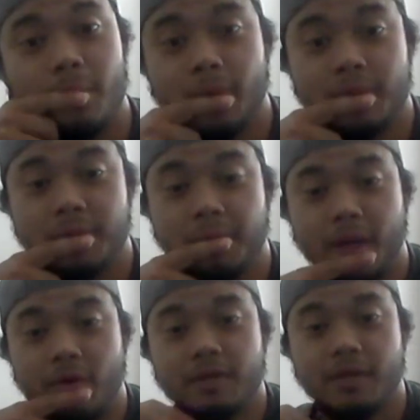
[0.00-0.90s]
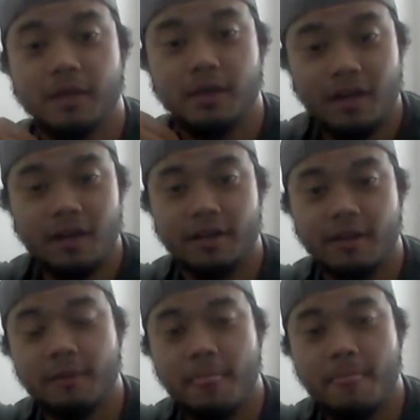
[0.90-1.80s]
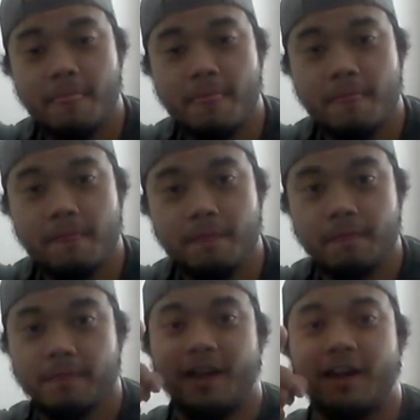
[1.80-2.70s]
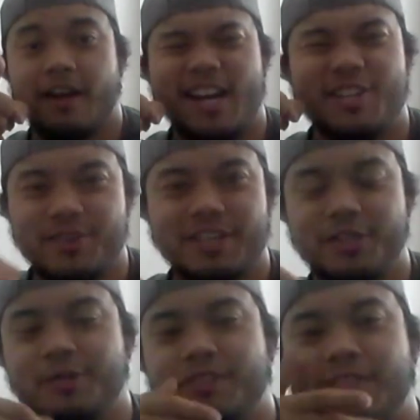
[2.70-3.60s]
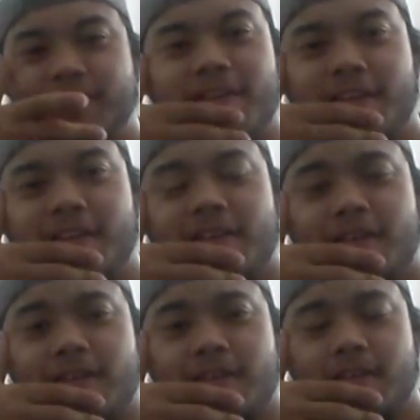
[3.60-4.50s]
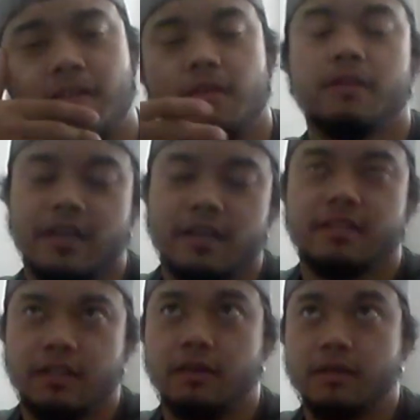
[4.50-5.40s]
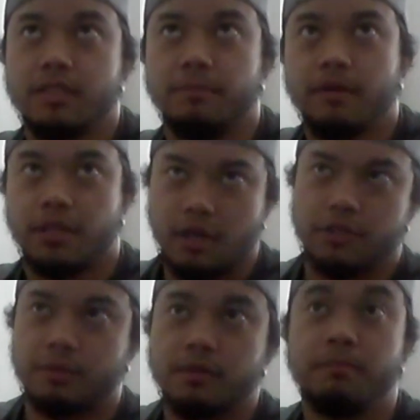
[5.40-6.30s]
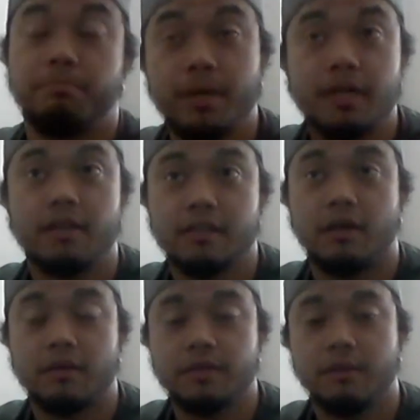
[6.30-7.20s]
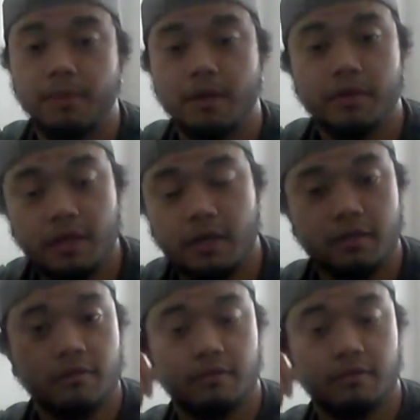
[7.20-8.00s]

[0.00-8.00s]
It's about God. Ha, I tricked you. Yes, I know it's about Joshua, but it's also about God.